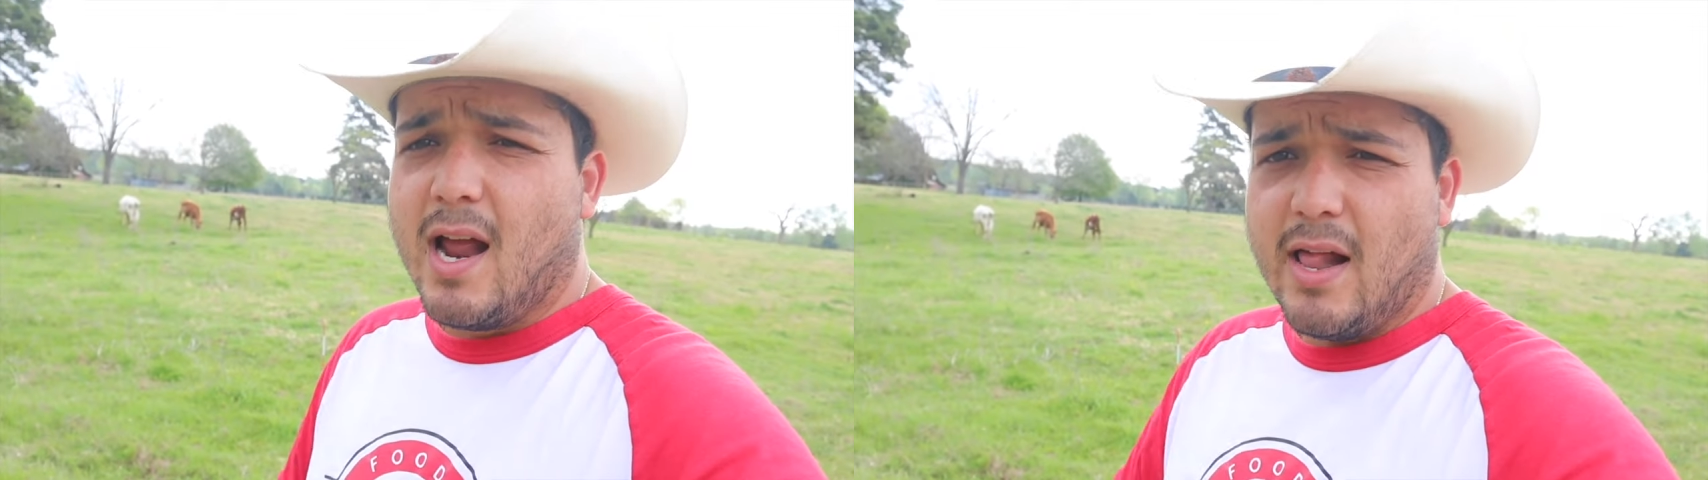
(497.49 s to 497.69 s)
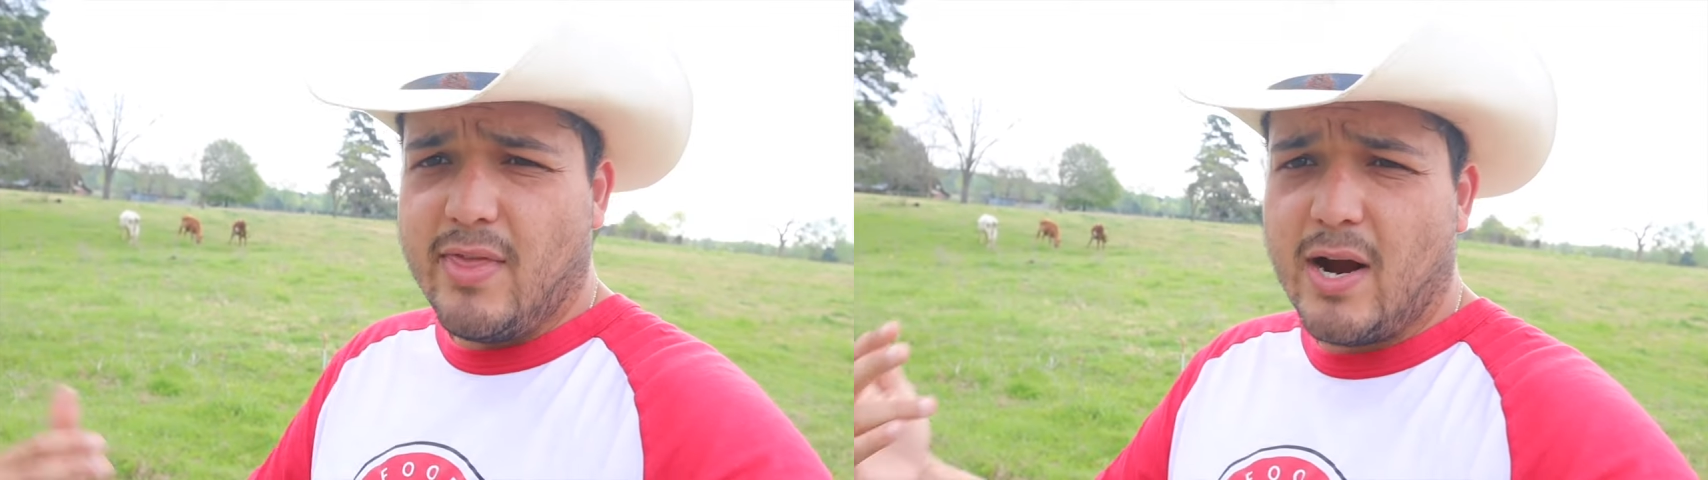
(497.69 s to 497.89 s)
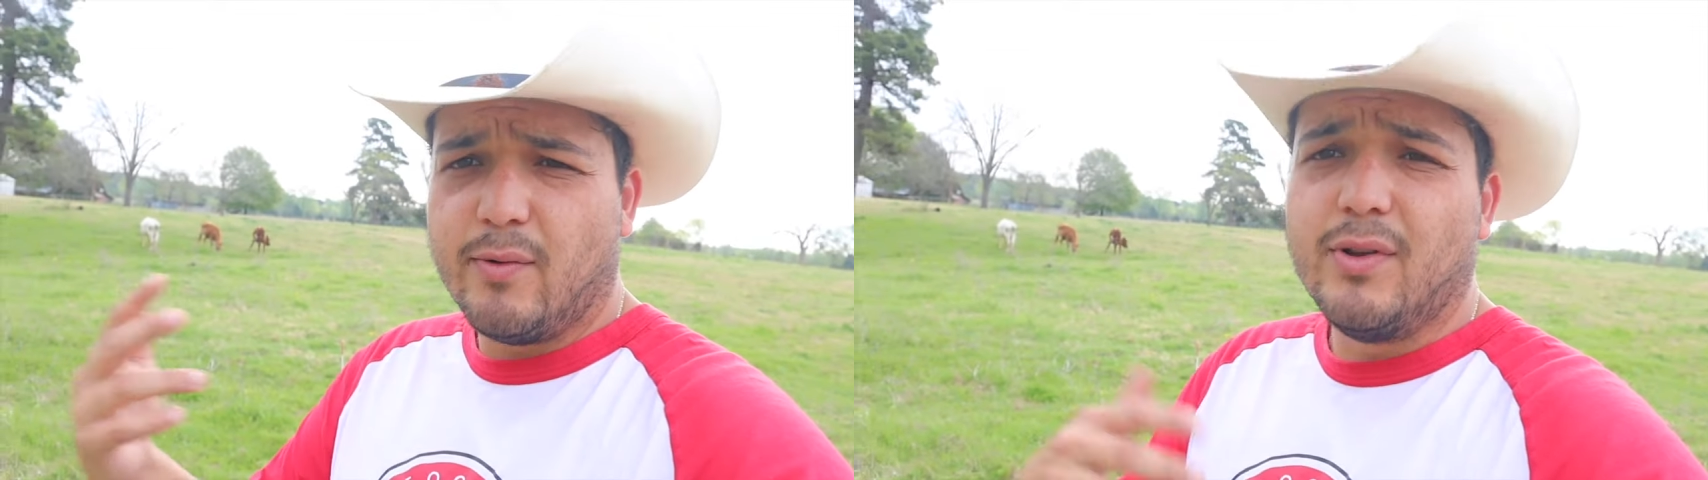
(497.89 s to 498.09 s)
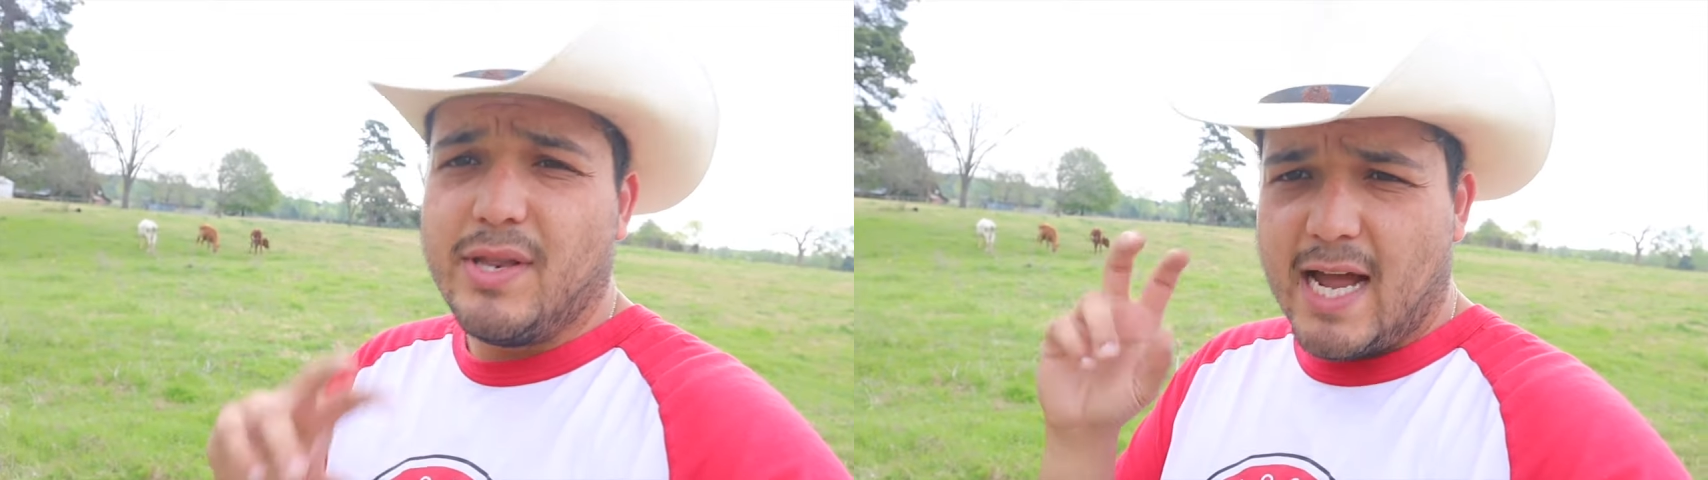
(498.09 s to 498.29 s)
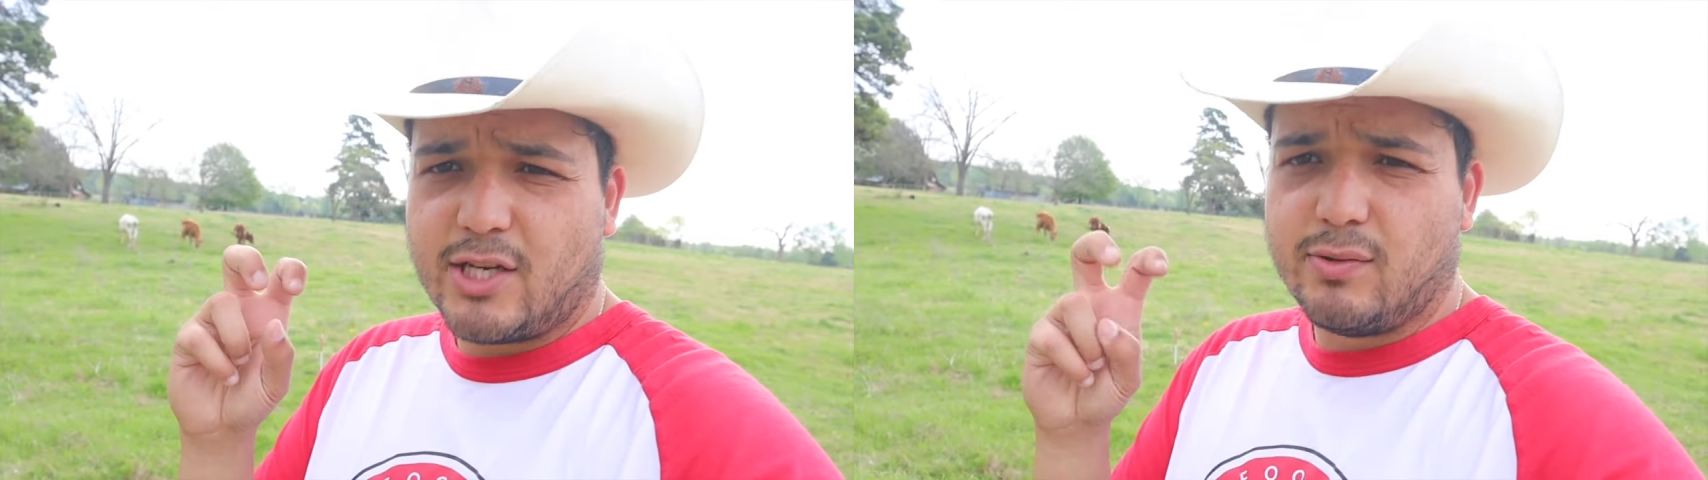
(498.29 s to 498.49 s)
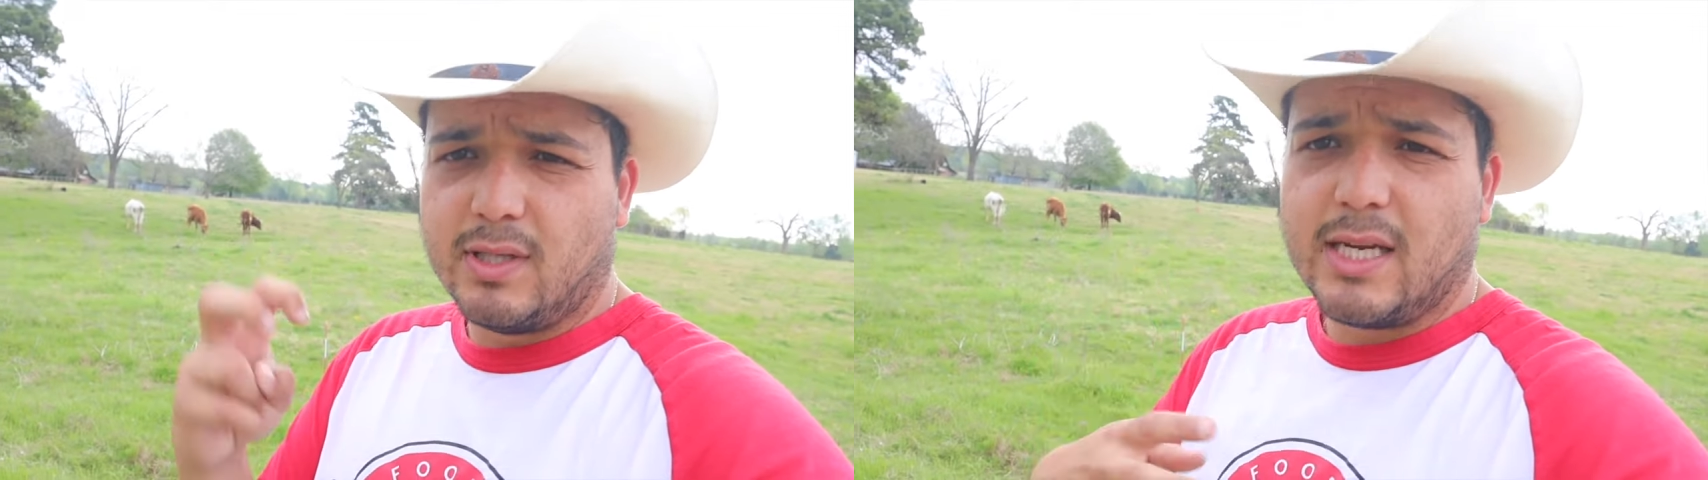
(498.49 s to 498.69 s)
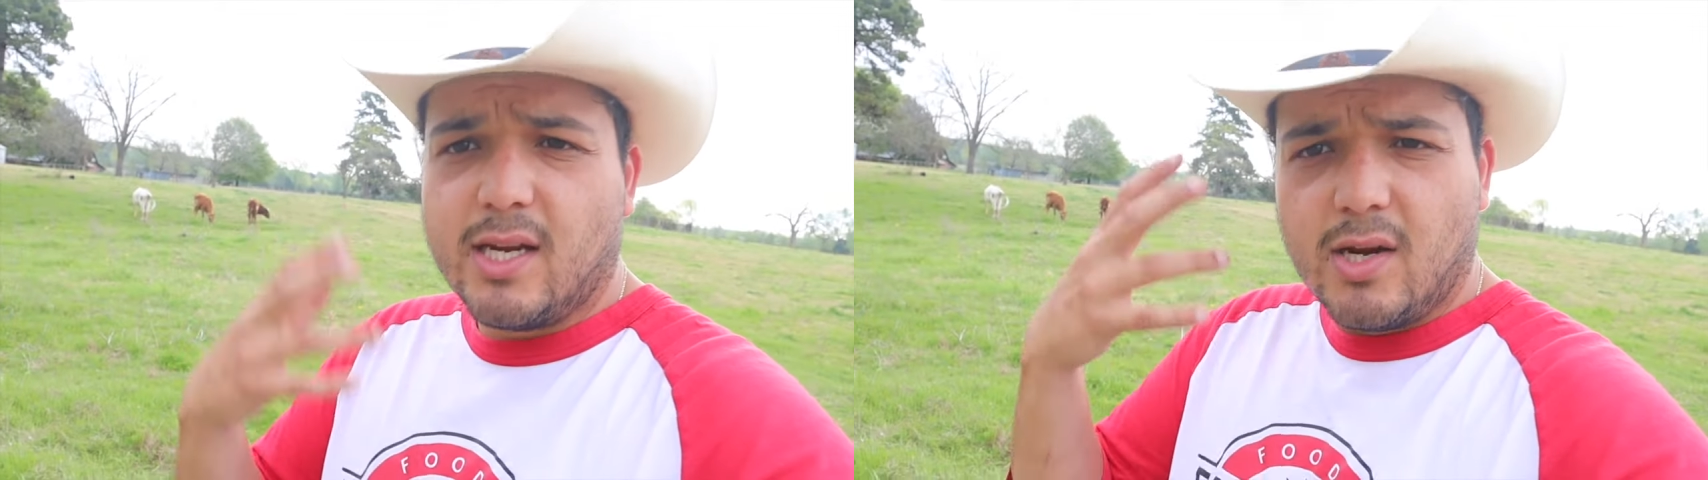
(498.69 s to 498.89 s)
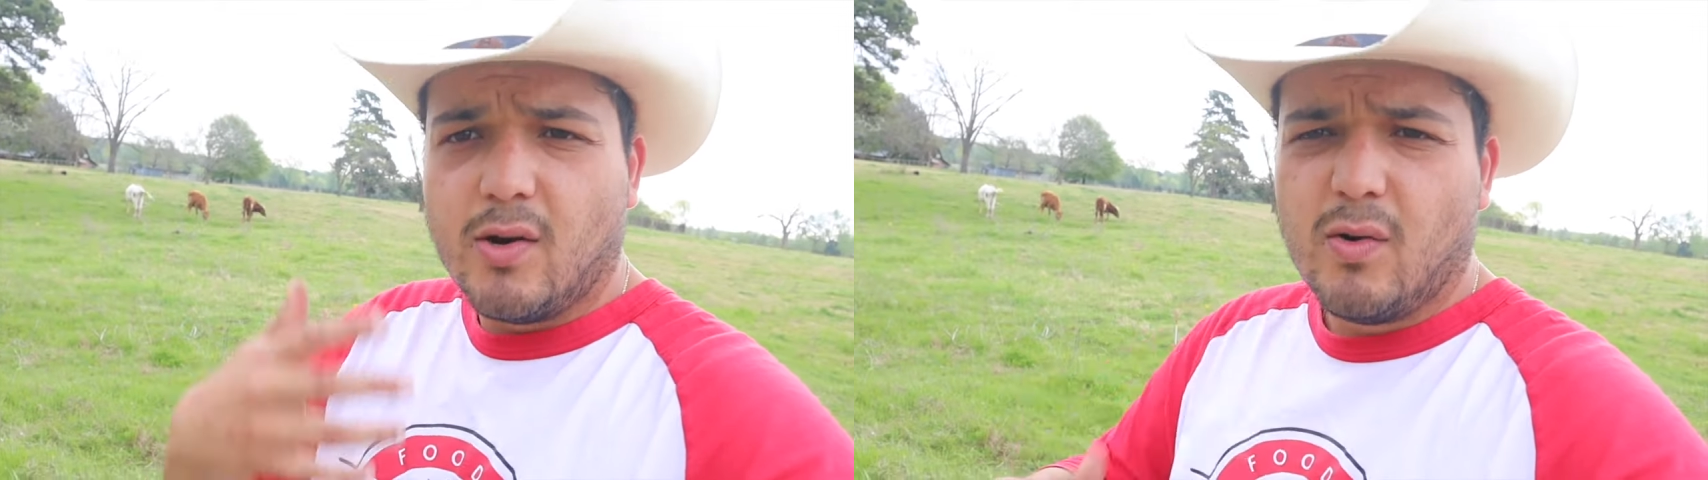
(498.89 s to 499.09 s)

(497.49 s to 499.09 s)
and that will naturally